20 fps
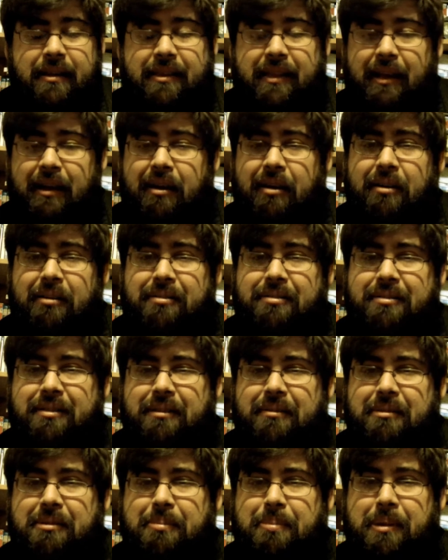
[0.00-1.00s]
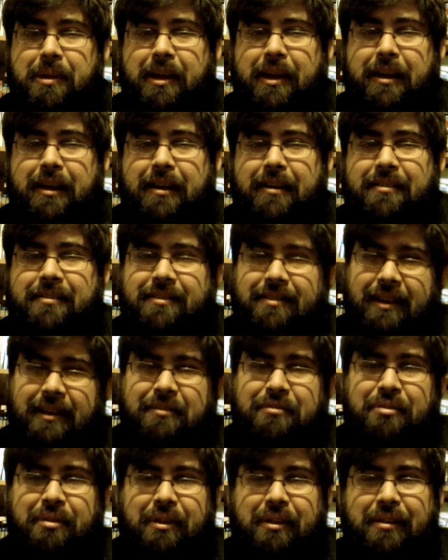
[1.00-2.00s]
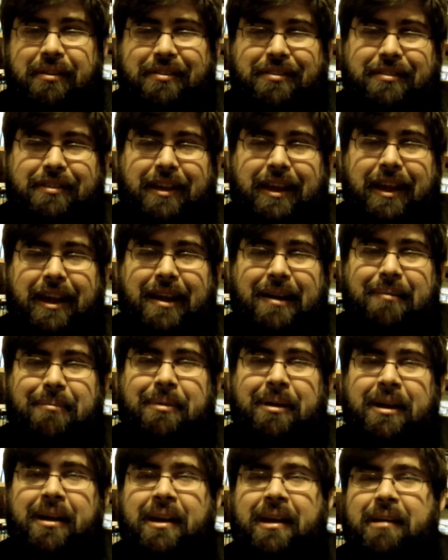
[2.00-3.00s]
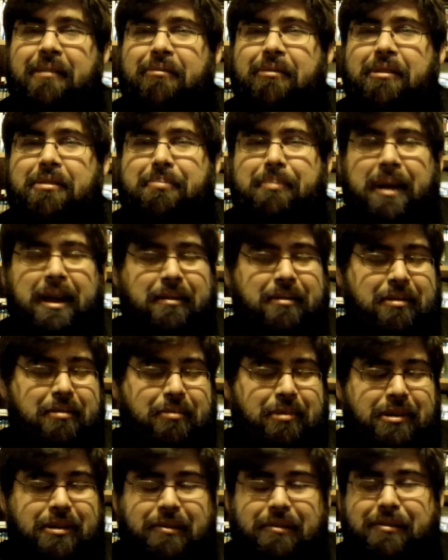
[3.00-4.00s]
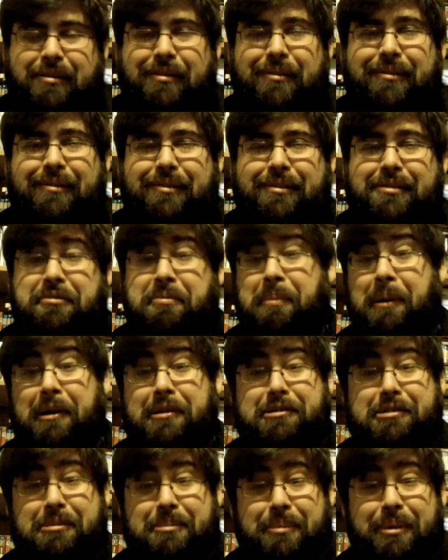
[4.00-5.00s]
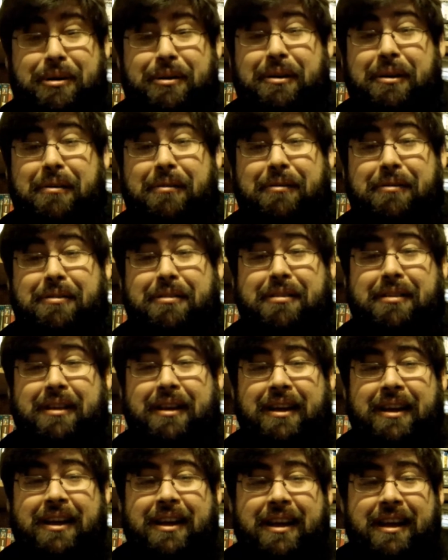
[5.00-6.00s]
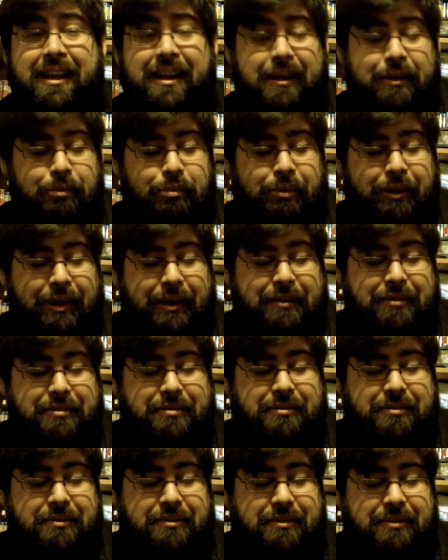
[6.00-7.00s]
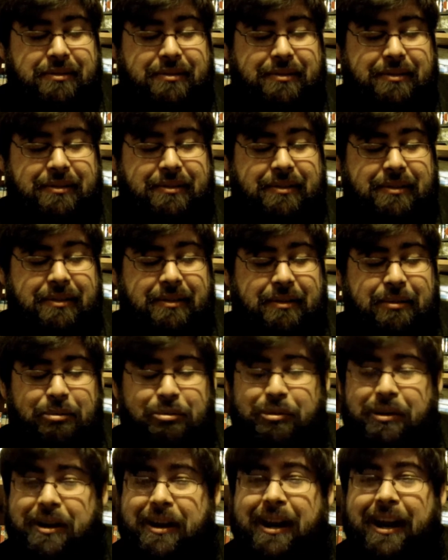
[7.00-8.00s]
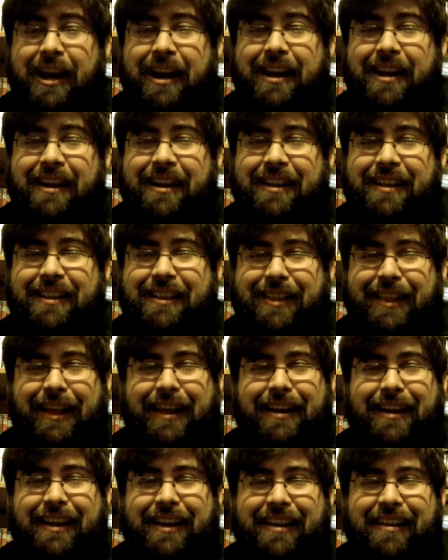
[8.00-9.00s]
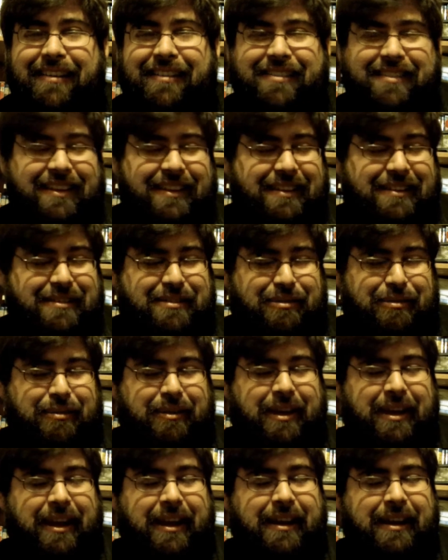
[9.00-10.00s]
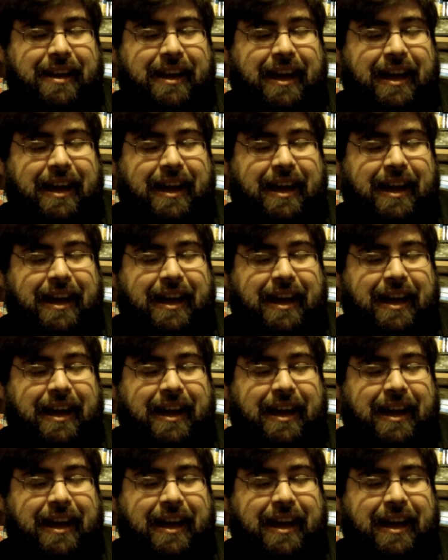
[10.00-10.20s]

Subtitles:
They all seemed to play essentially the same, with maybe one or two special moves, which were not that easy to get.